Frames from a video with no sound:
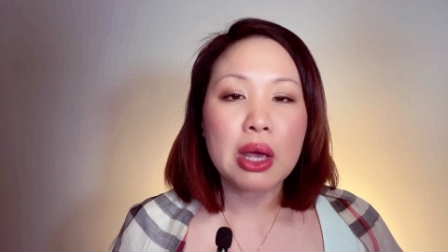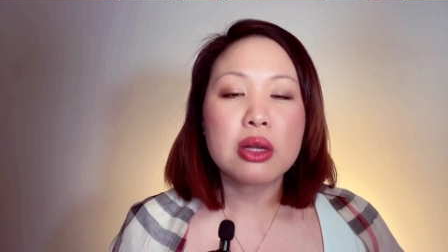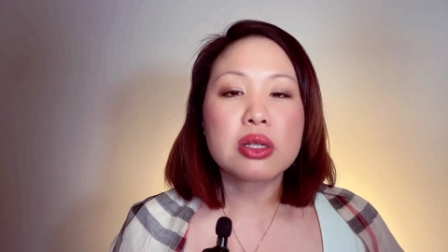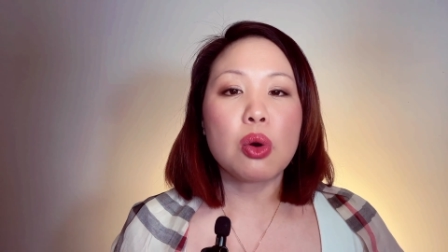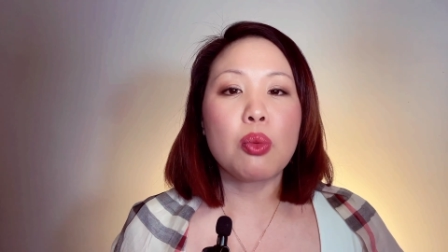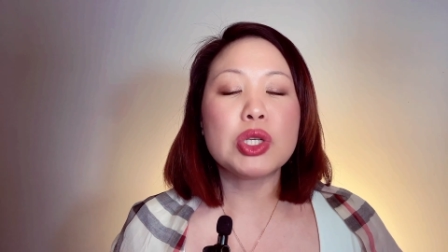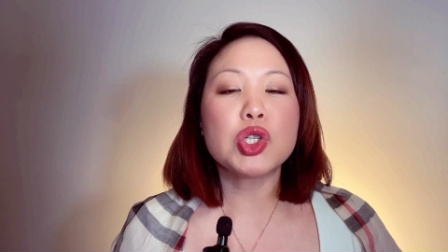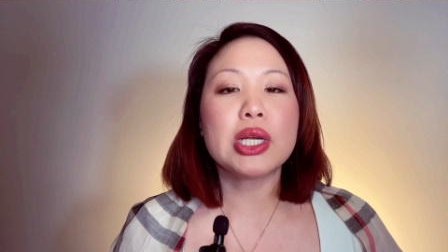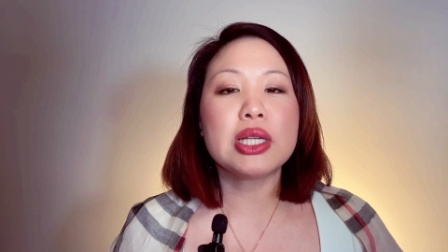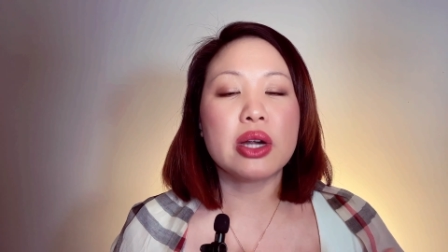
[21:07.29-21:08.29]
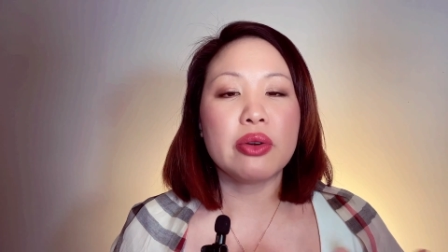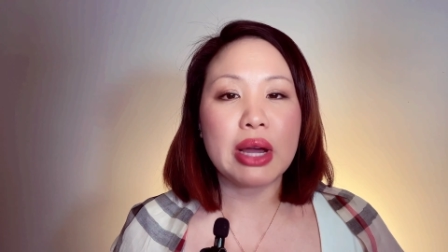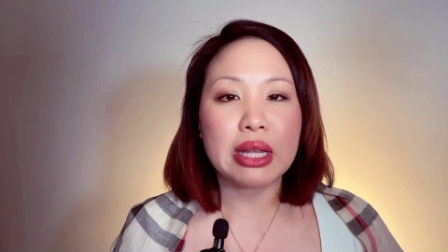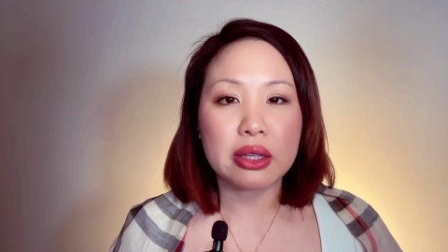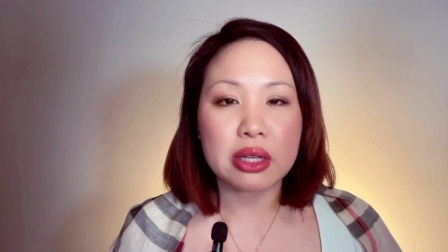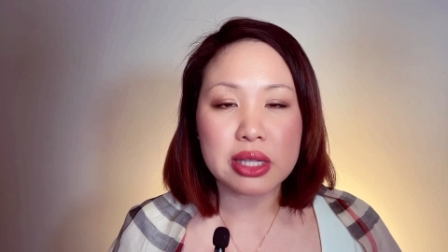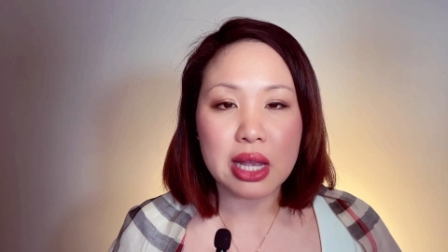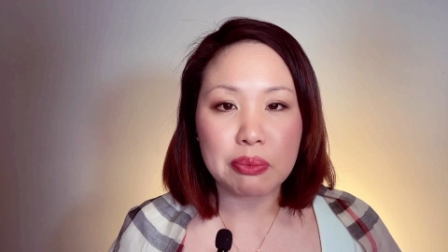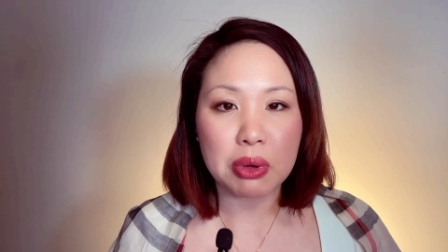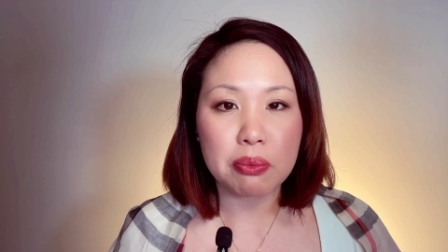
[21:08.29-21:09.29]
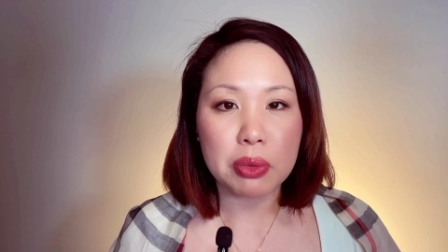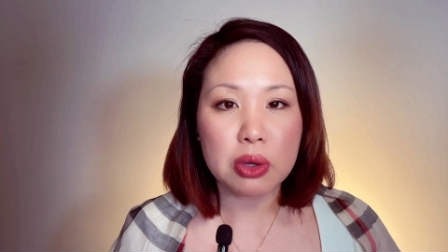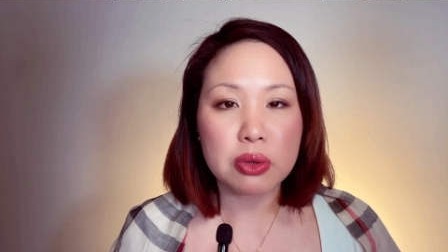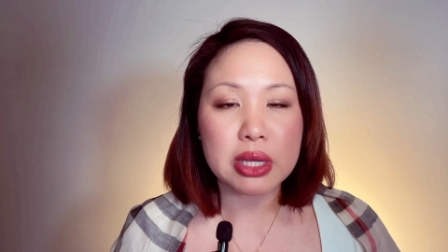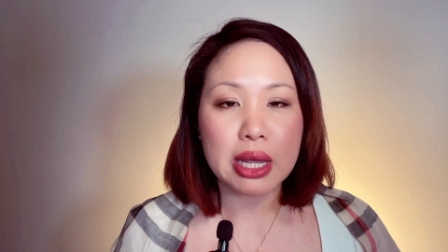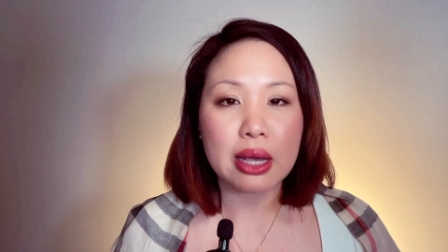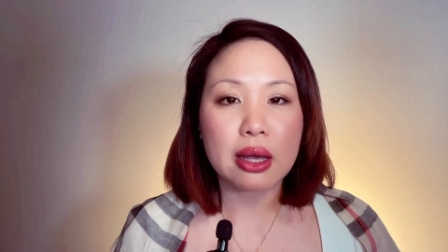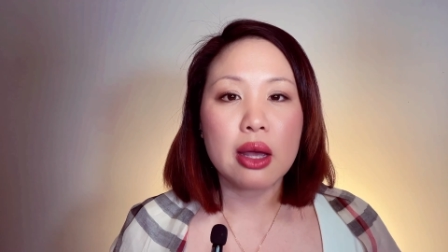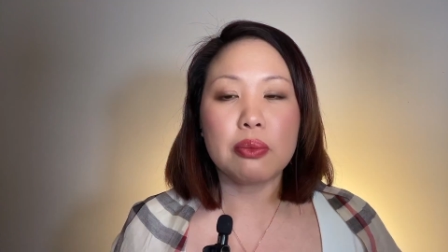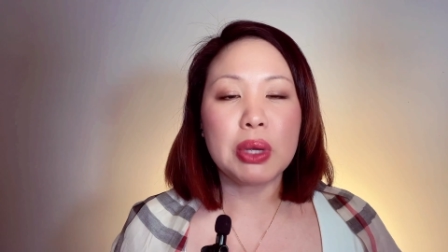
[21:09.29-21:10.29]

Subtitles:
So when she started writing this type of music,